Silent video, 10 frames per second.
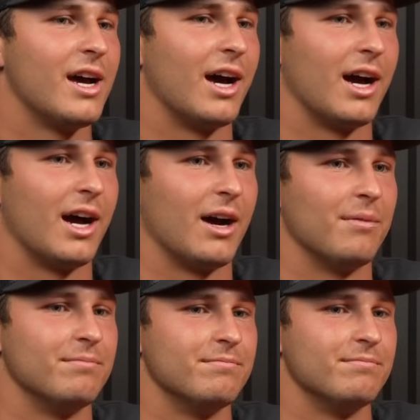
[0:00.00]

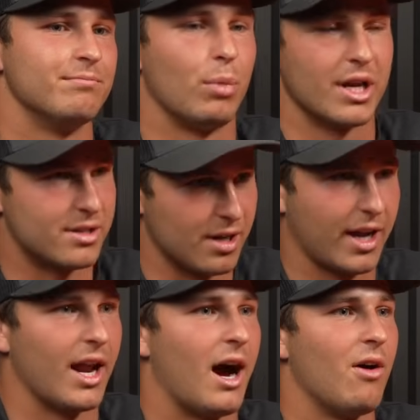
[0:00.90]
But he stuck
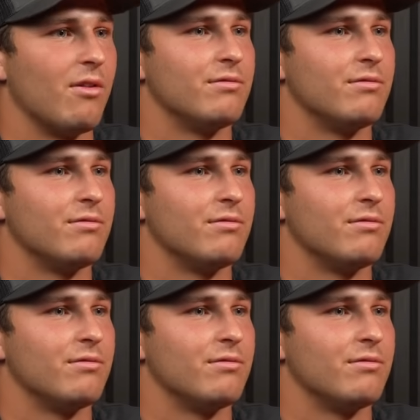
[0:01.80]
it out,